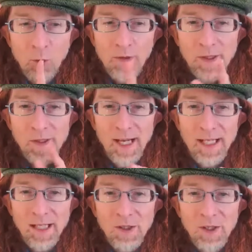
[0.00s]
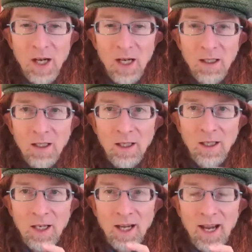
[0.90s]
the psychics saw.
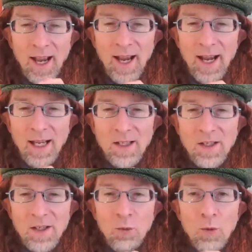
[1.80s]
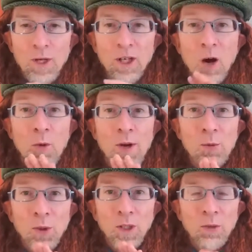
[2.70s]
And we're
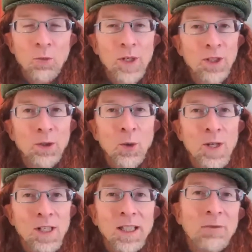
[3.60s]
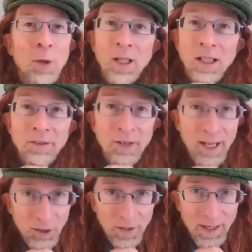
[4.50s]
going to leave you on a
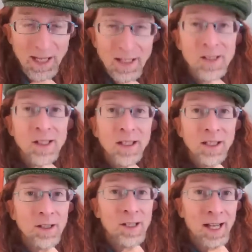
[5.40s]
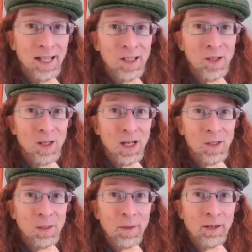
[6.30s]
cliffhanger on that, because the psychic saw
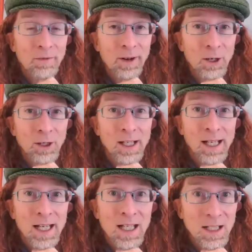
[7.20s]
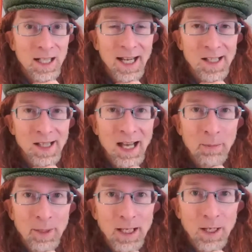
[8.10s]
something very intense
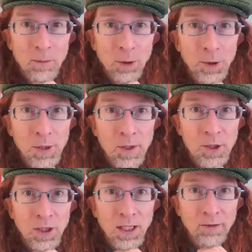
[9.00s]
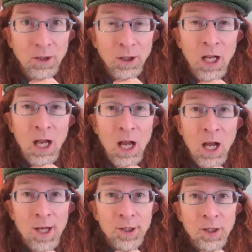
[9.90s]
happening on a multidimensional level
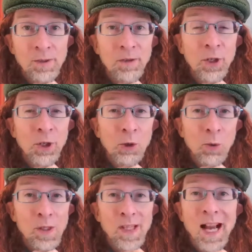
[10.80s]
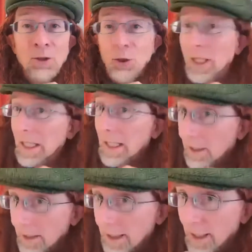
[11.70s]
in terms of who was actually
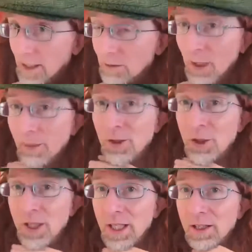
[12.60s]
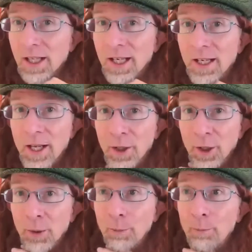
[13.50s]
killing Barbar Jean in
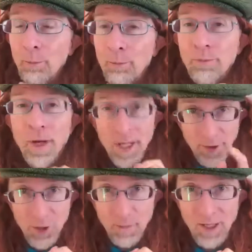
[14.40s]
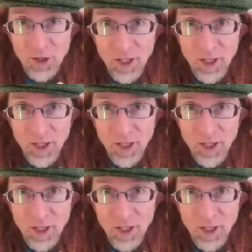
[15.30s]
another dimension.